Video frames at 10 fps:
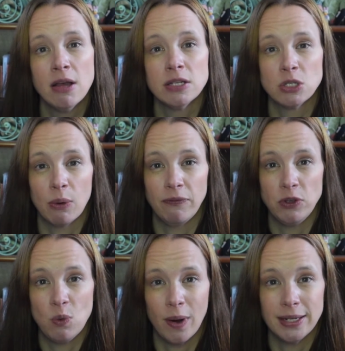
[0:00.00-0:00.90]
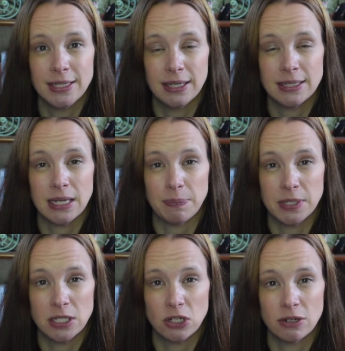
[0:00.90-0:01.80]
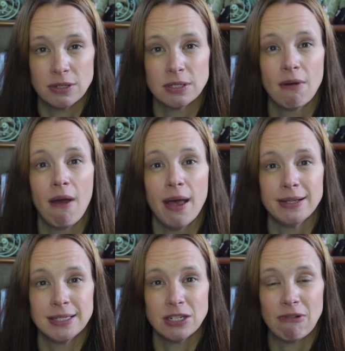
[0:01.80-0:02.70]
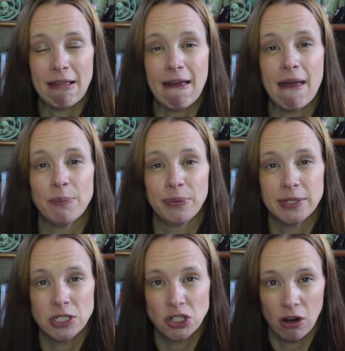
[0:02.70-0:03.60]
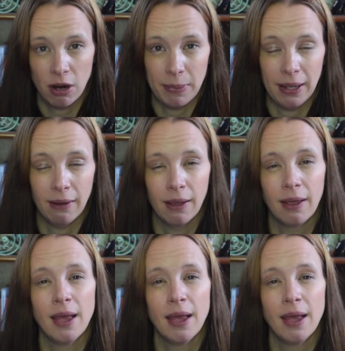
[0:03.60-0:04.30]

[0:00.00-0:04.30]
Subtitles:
So if you want to see the stepsisters and Cinderella and Prince Charming,